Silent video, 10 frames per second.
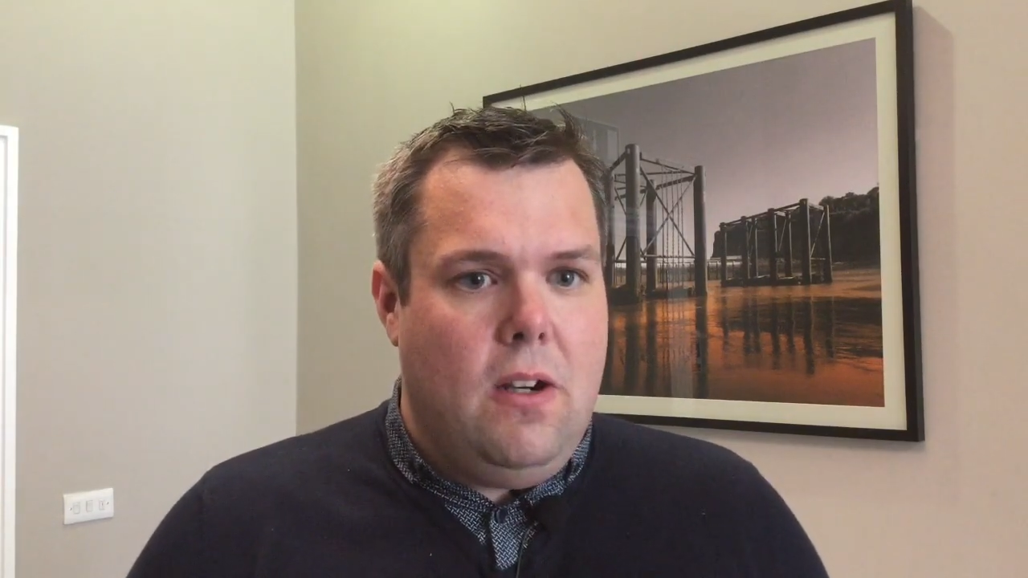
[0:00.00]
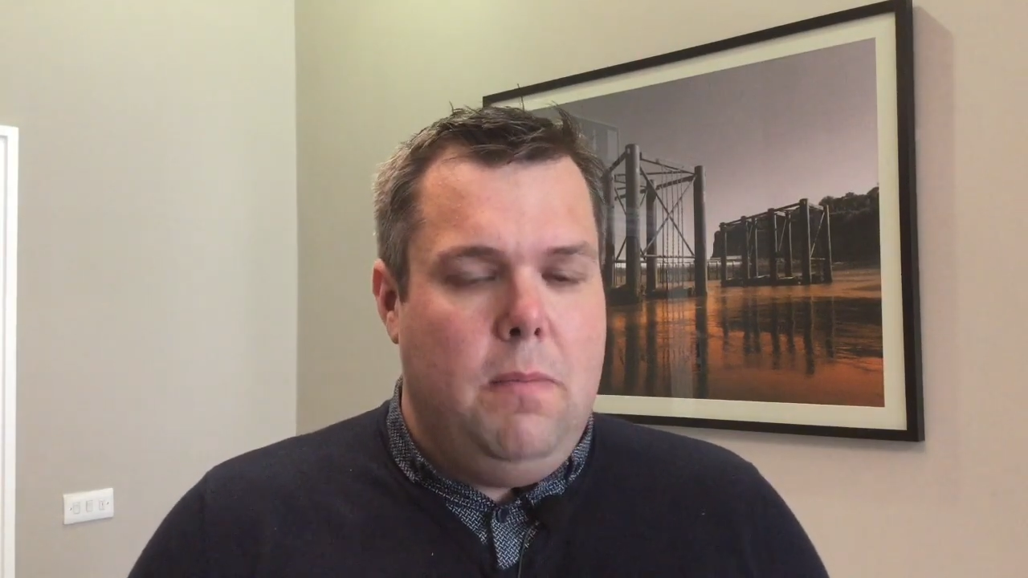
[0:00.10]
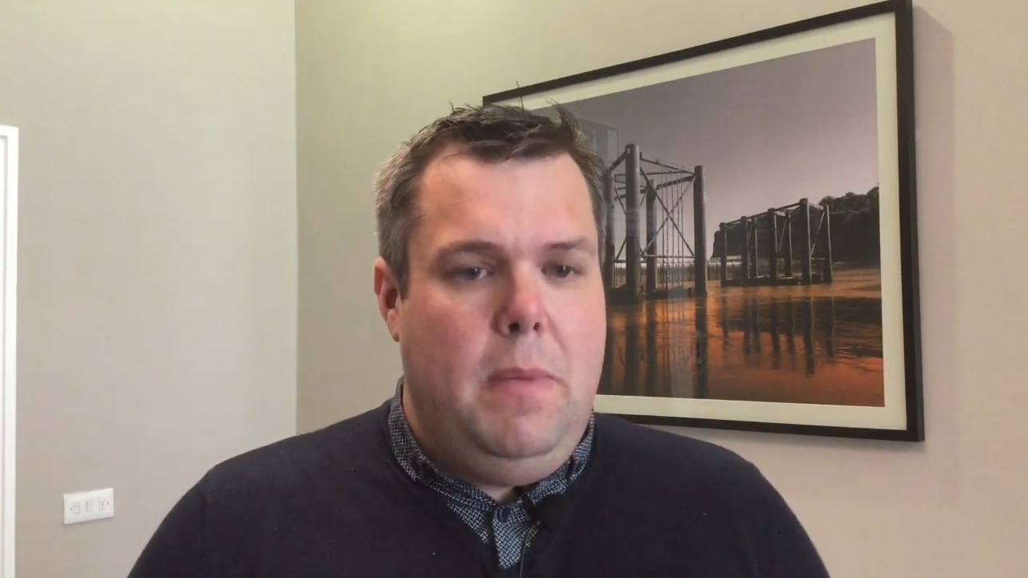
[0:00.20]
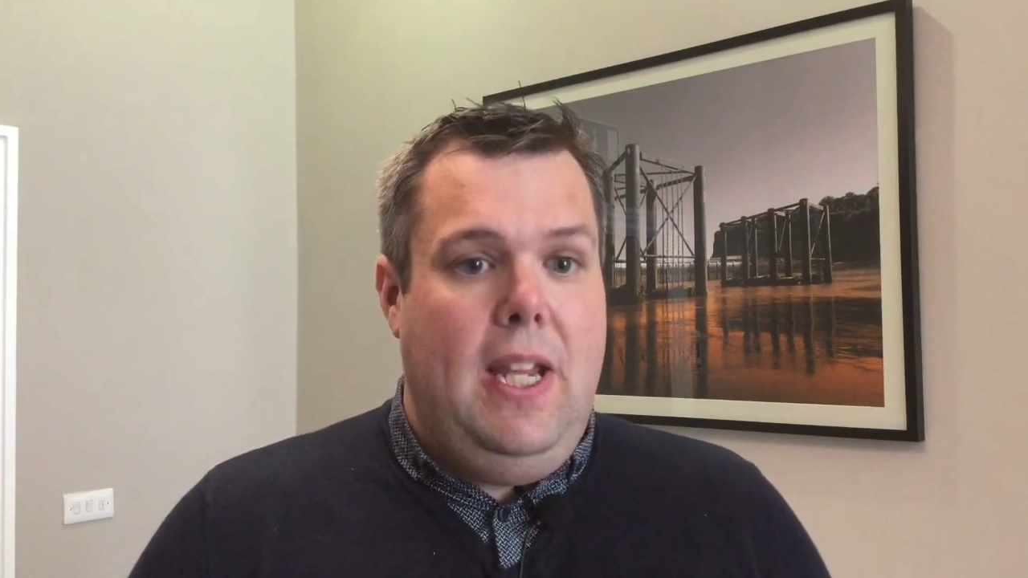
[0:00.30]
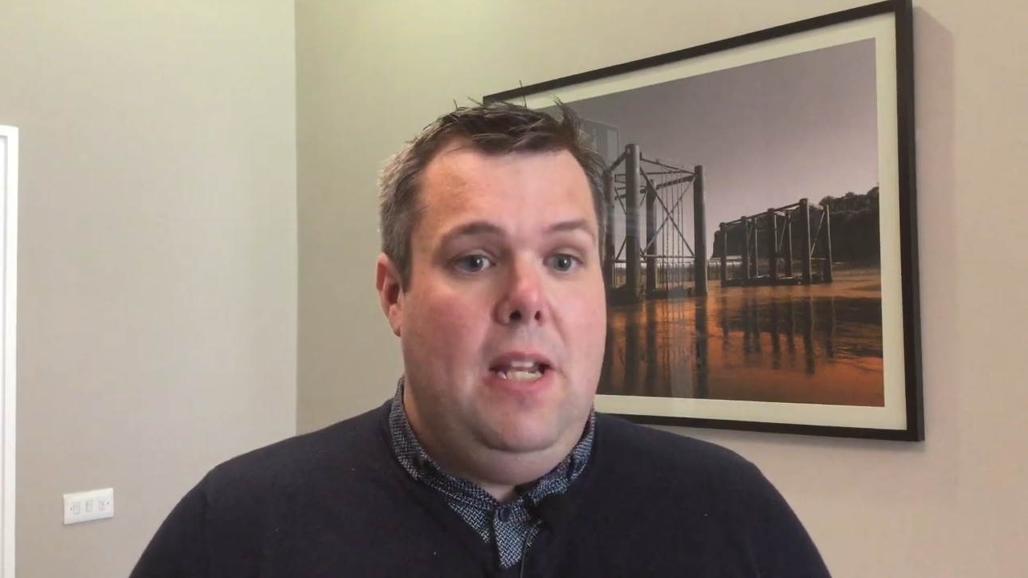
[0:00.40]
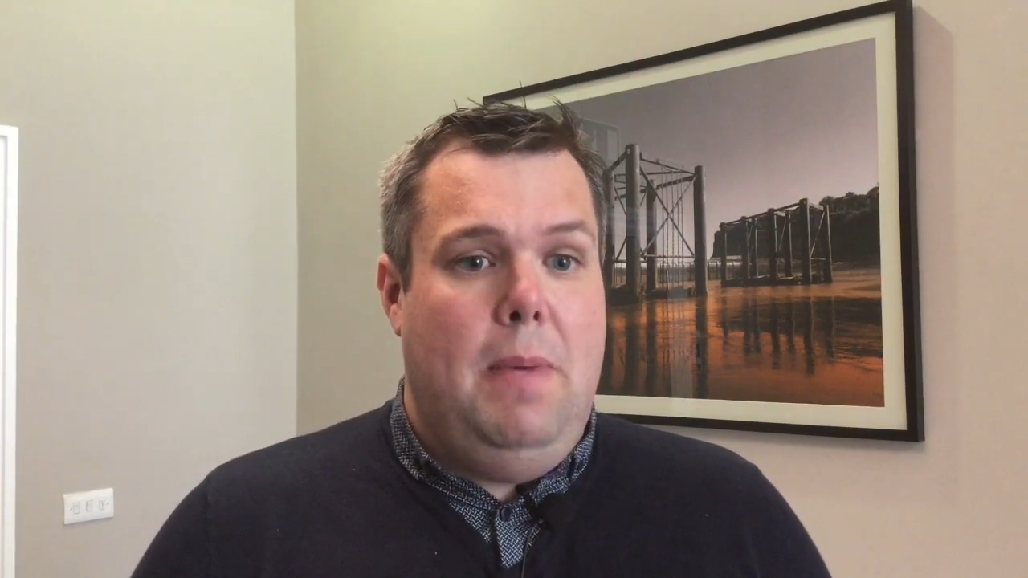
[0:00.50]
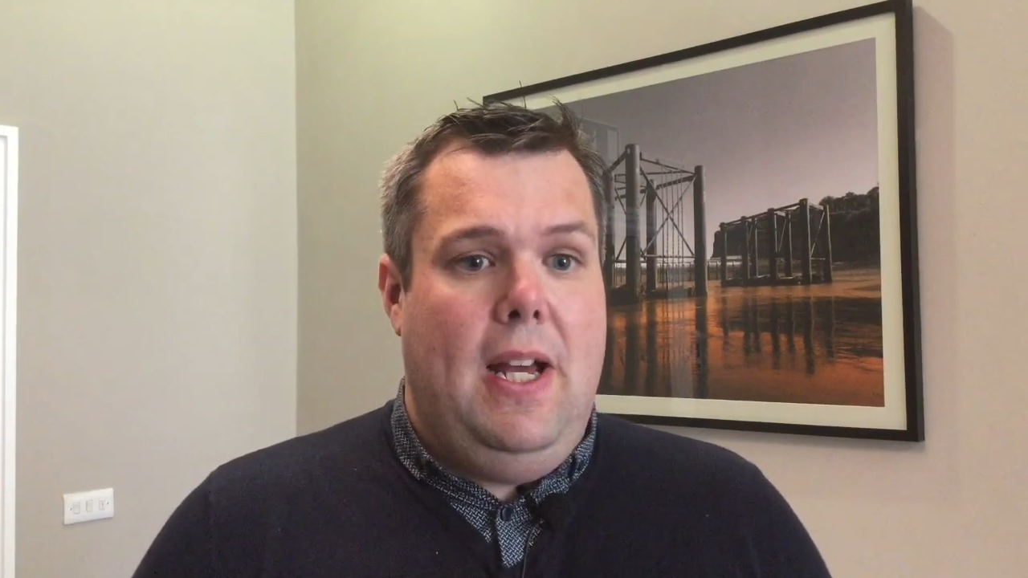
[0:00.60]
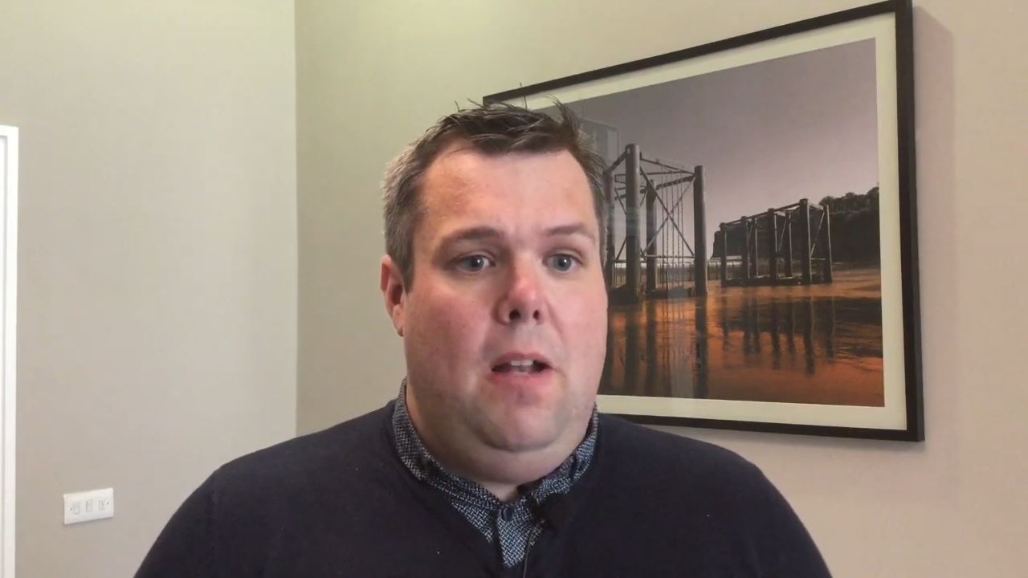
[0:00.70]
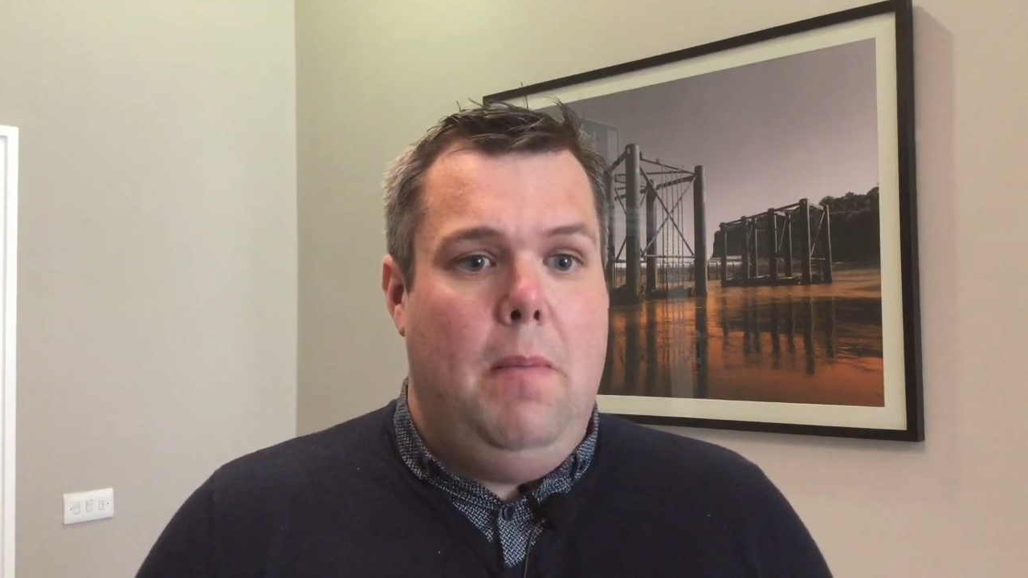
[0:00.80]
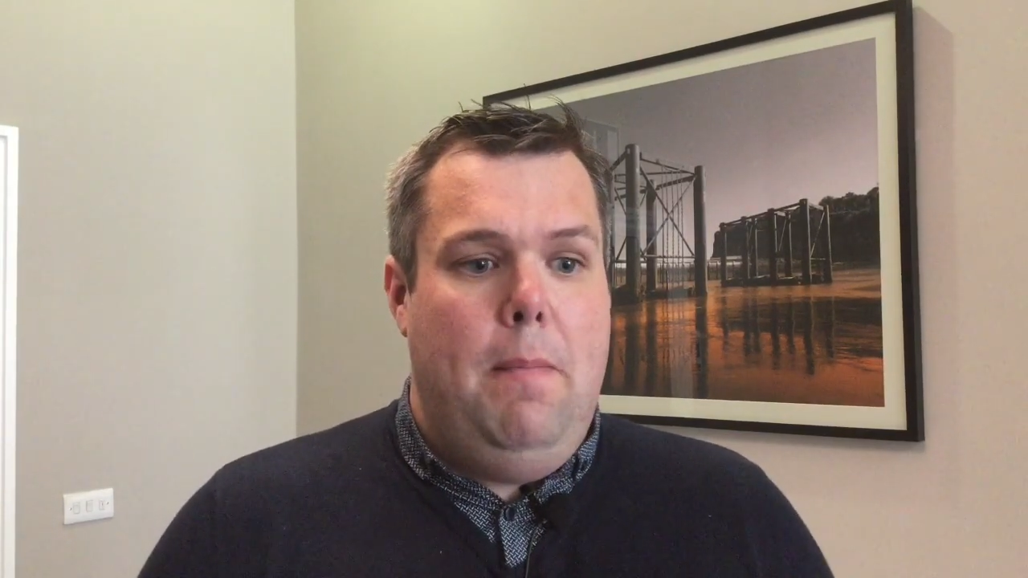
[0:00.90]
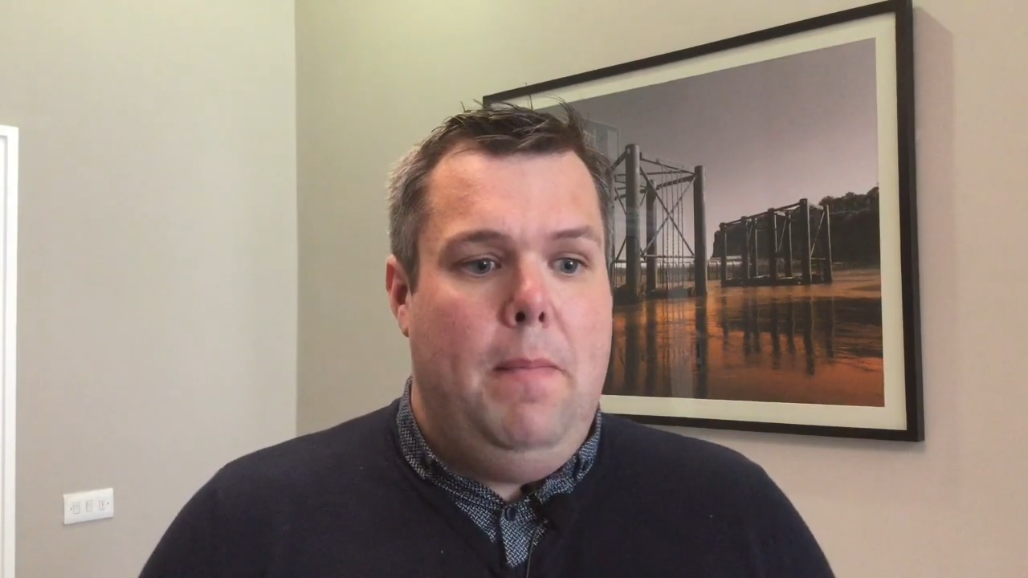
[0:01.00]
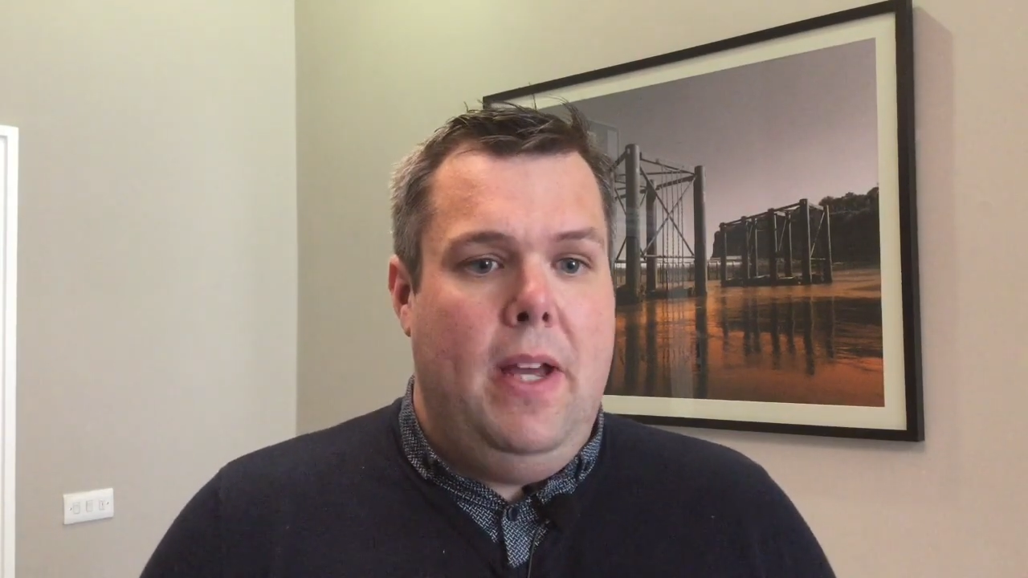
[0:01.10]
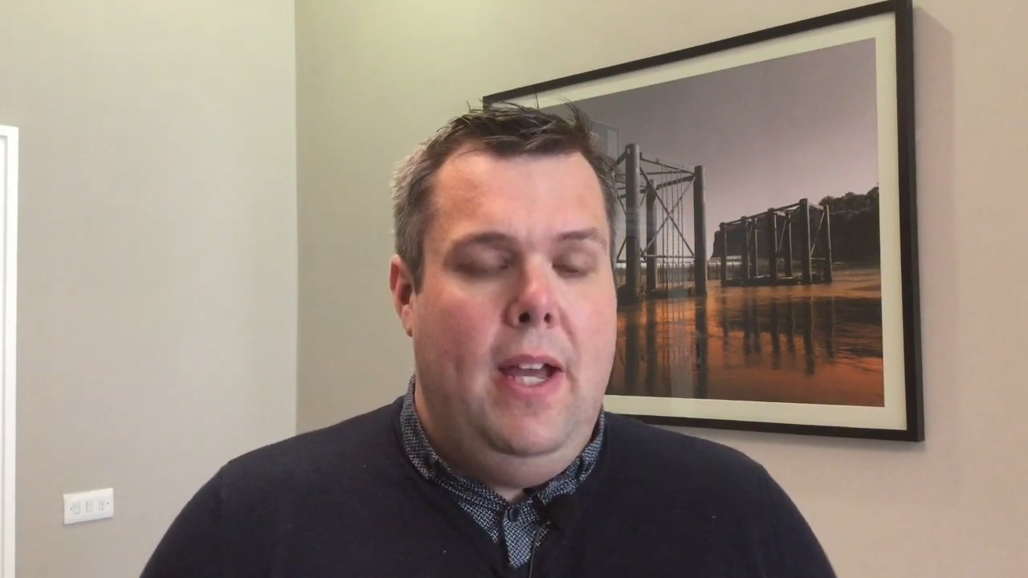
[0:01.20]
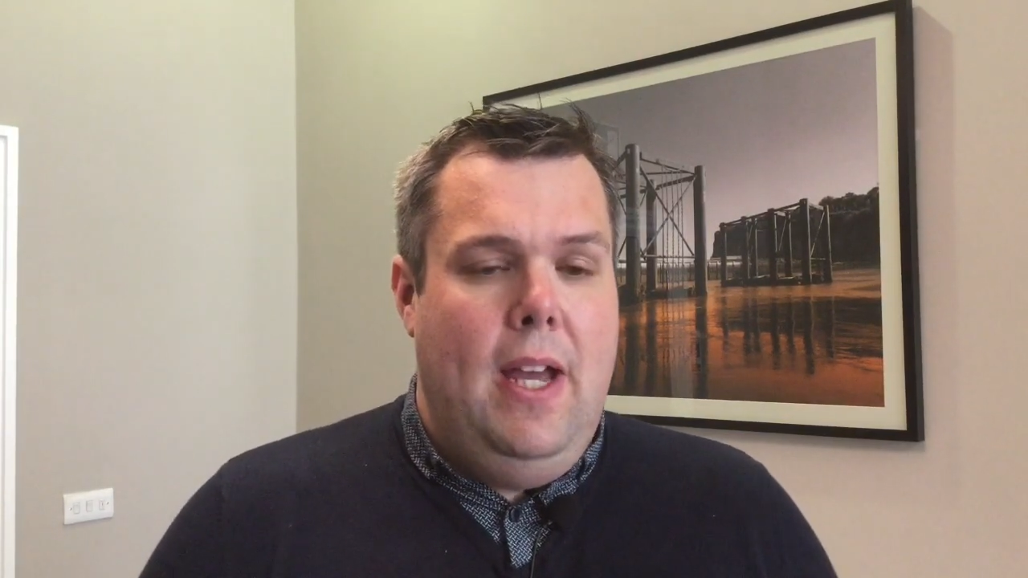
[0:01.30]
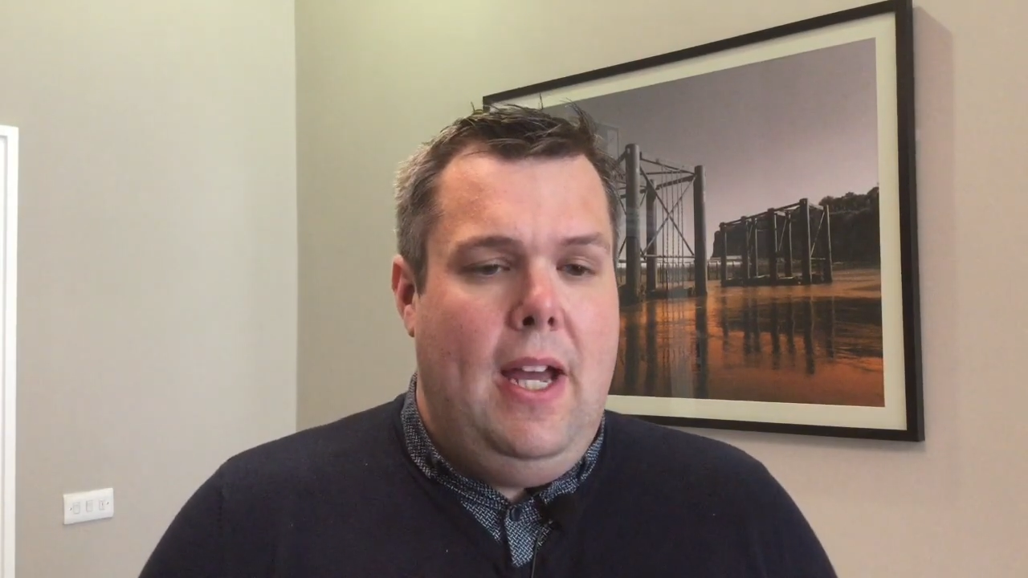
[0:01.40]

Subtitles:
of being a panel member.